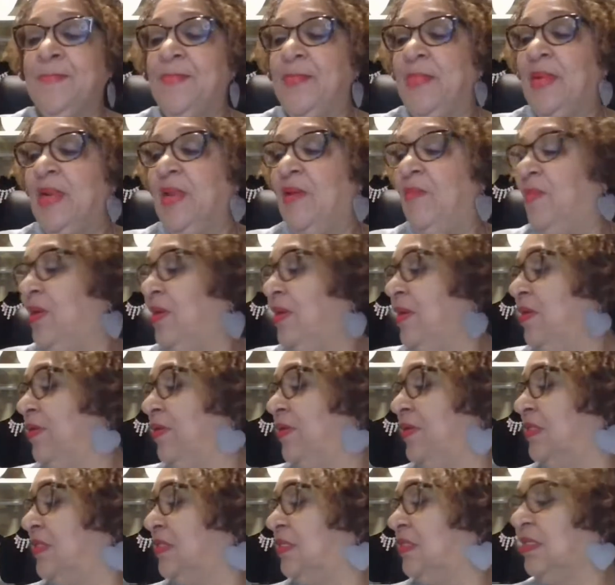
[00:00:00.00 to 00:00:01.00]
Let me know
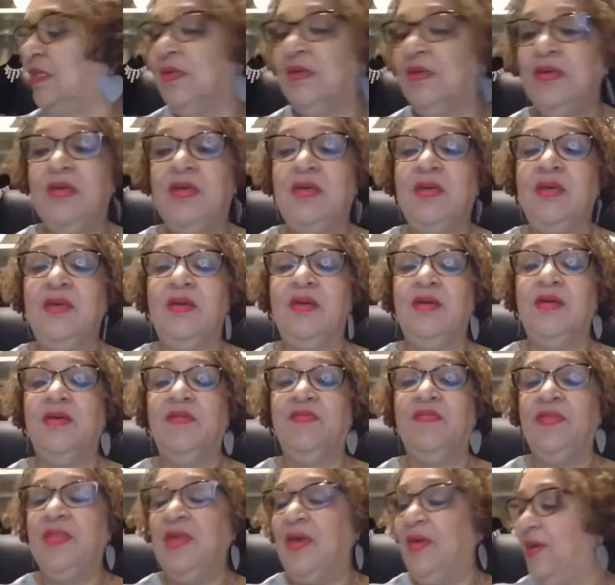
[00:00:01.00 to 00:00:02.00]
you're still here.
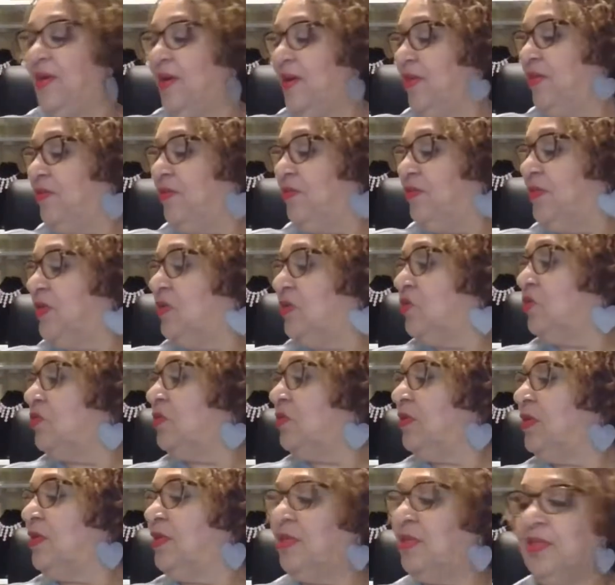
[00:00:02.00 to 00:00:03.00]
If not, I gotta
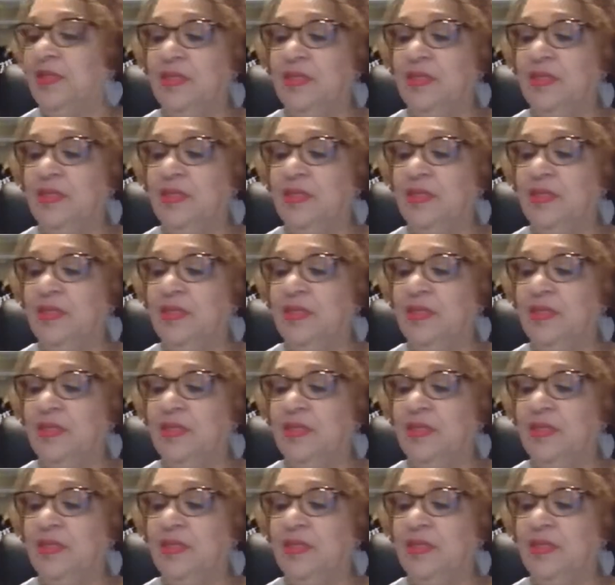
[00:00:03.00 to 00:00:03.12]
redraw.